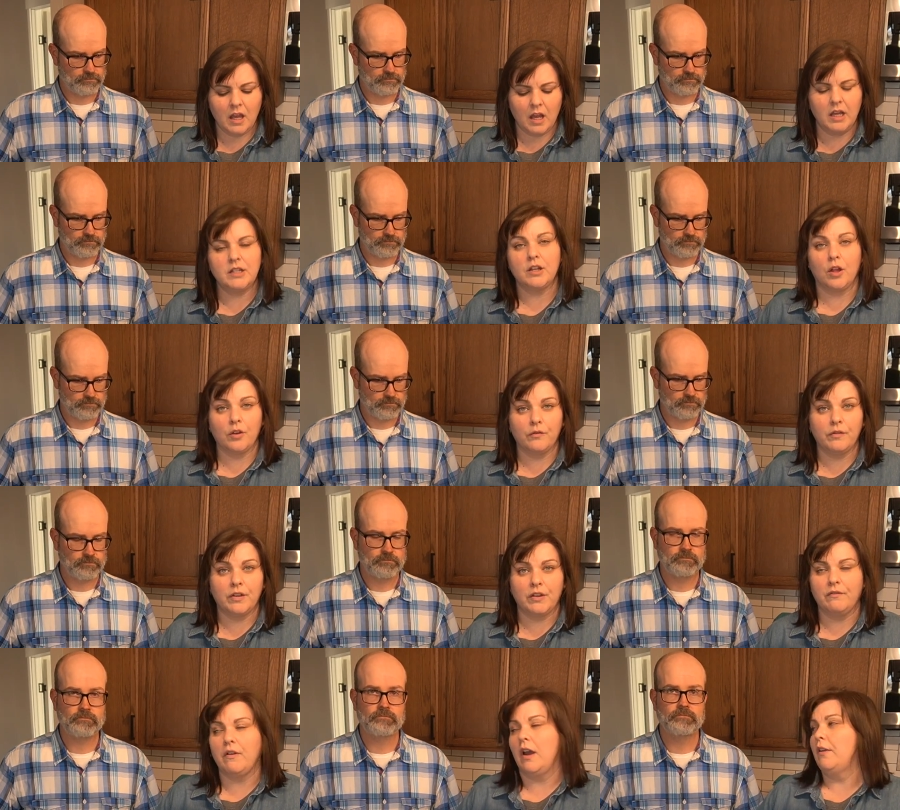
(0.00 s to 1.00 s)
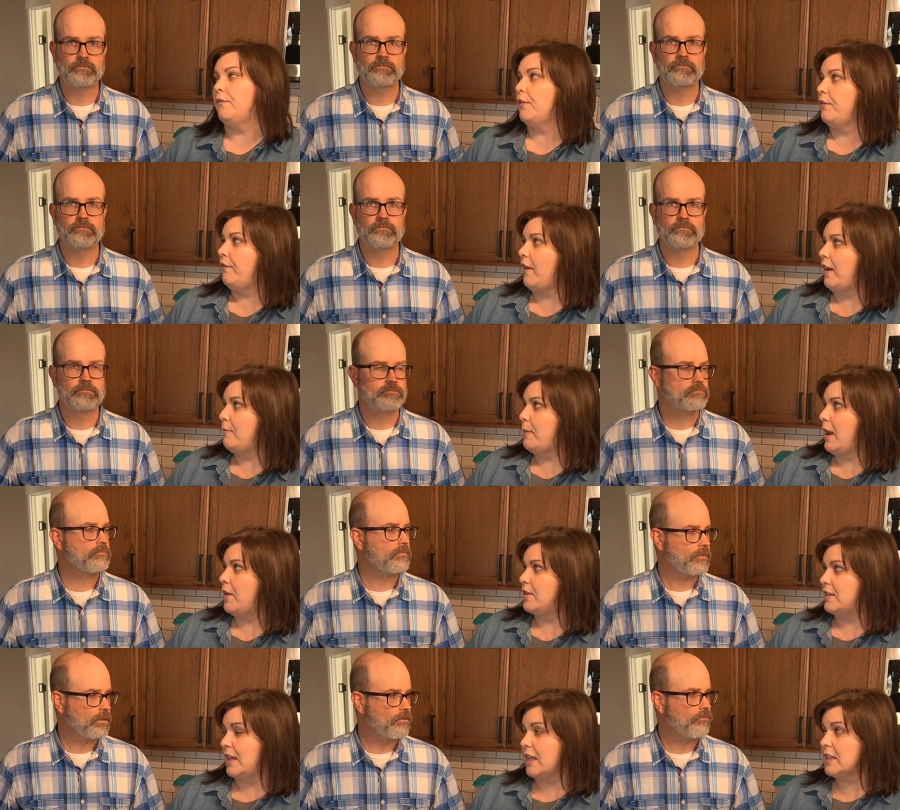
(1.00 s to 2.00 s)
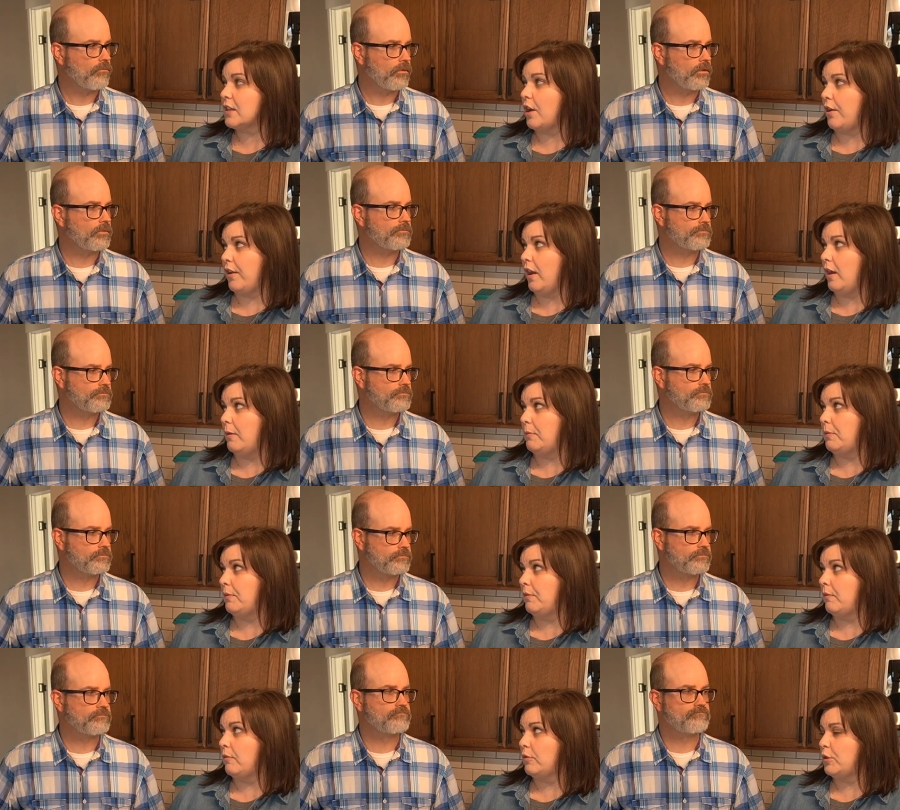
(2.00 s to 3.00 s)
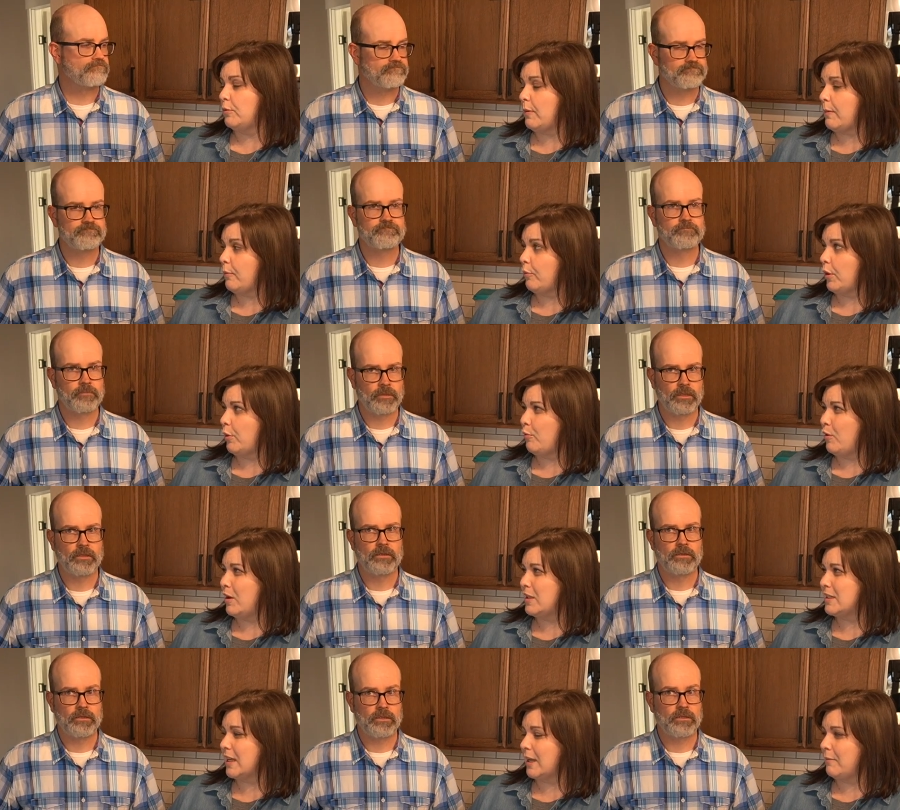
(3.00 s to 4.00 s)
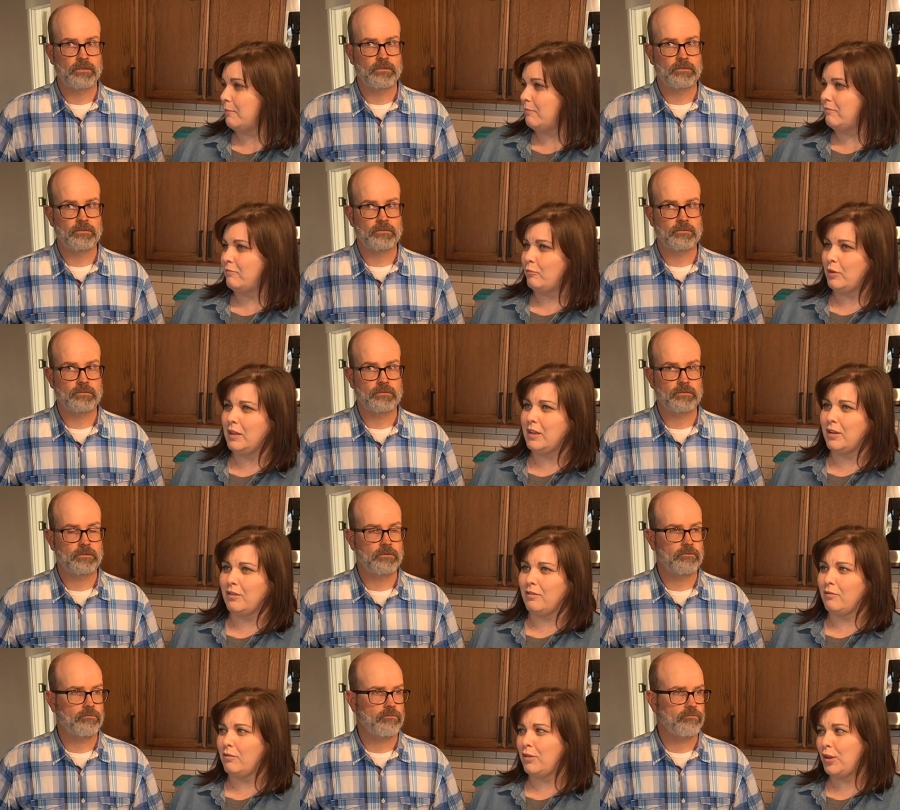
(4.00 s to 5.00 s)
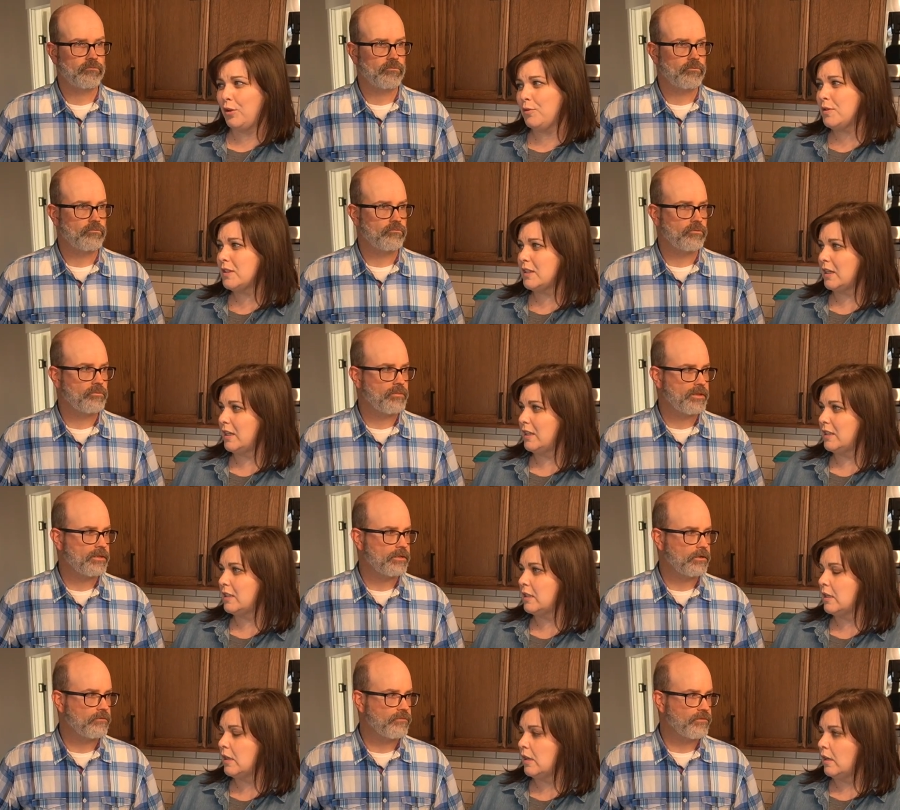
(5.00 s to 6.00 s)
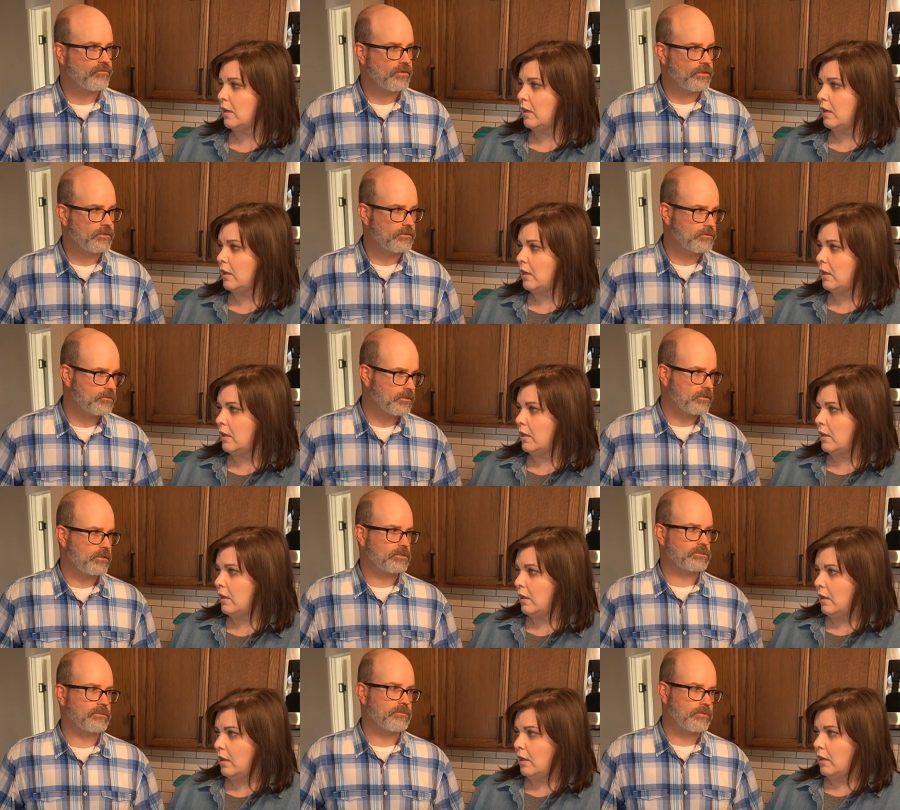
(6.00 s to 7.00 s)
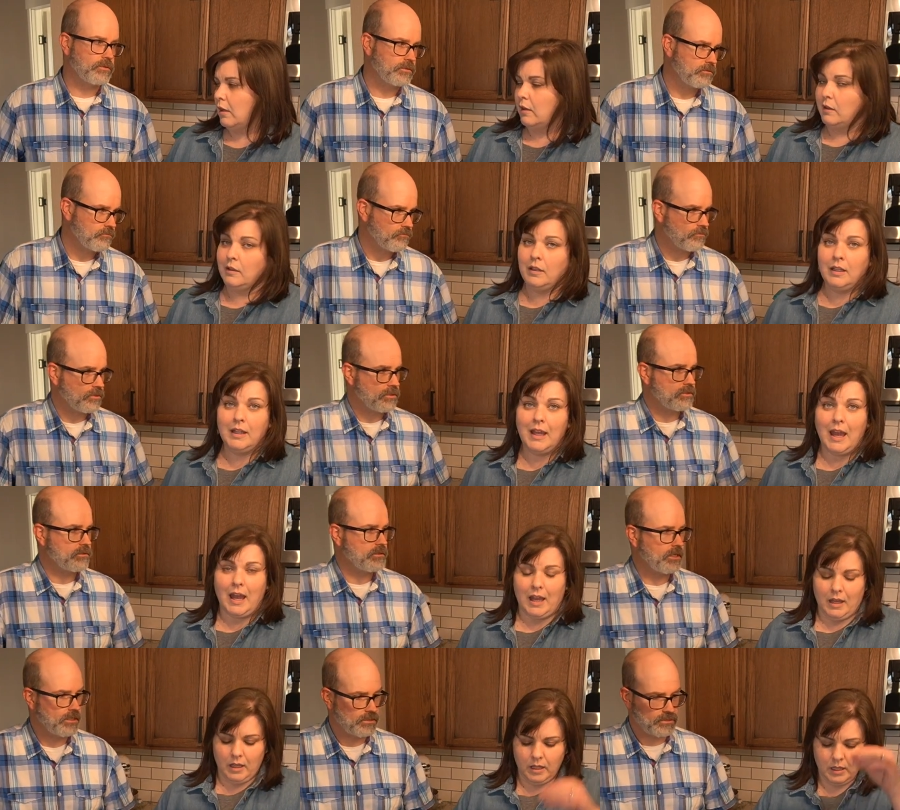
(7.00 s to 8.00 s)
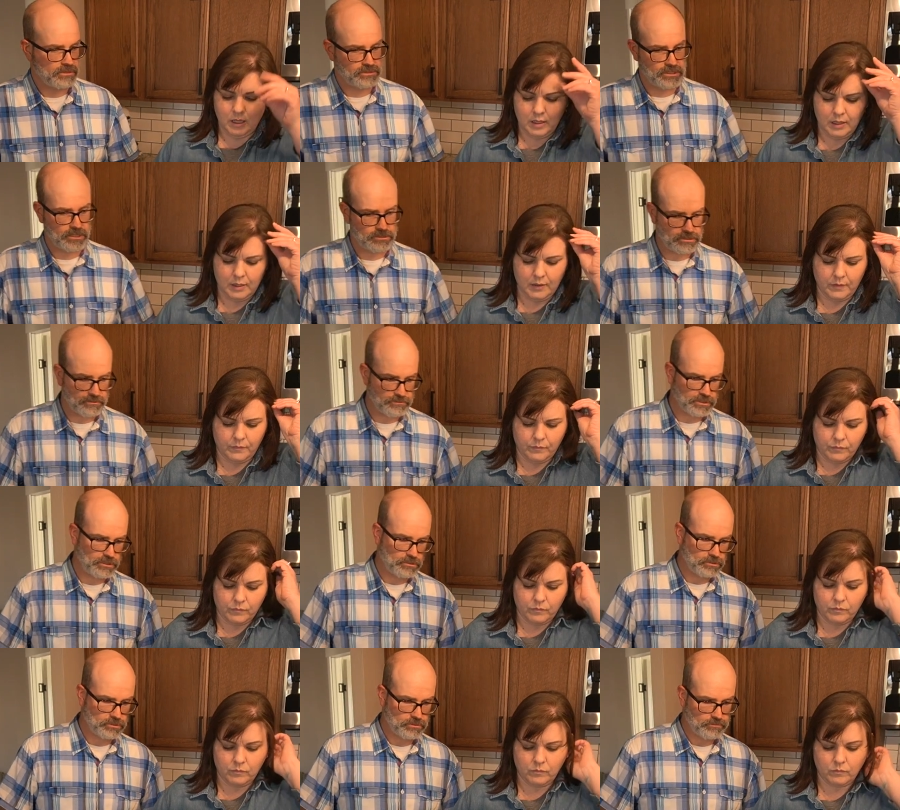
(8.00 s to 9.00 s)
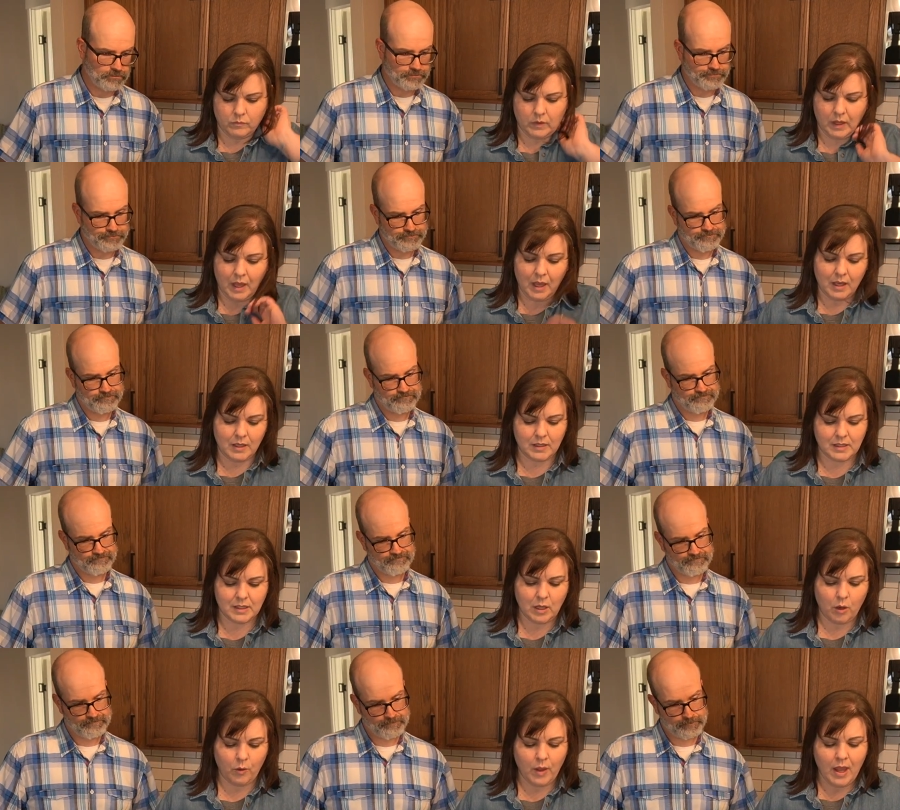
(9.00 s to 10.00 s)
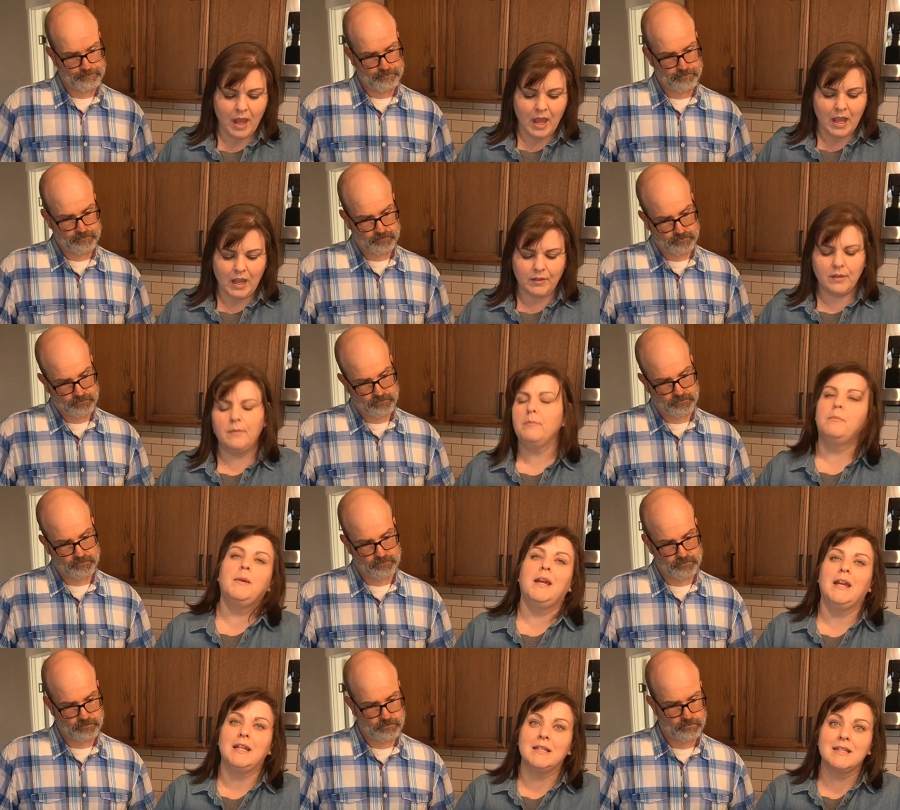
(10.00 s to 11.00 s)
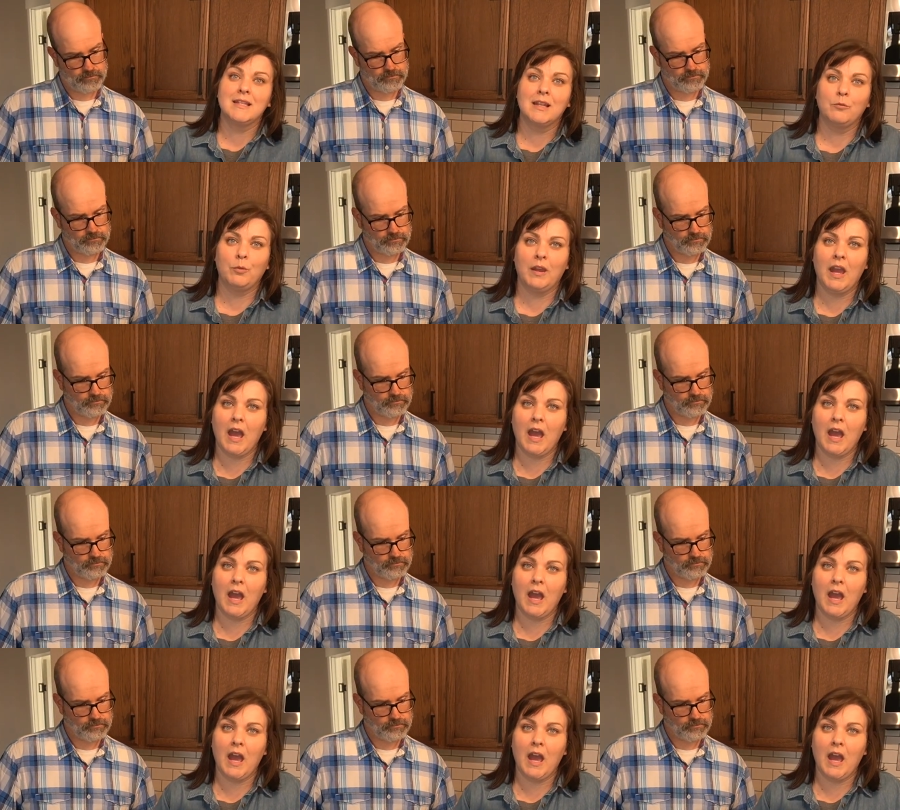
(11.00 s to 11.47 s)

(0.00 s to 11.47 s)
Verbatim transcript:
Speaker 1: $1.55 for five pounds. That's gone up. Mm -hmm. You remember what it was? Like, um, we used we, it. We paid
Speaker 2: dollar fifteen last time we, we yeah. had the same challenge.
Speaker 1: Yeah. So, and then beans. We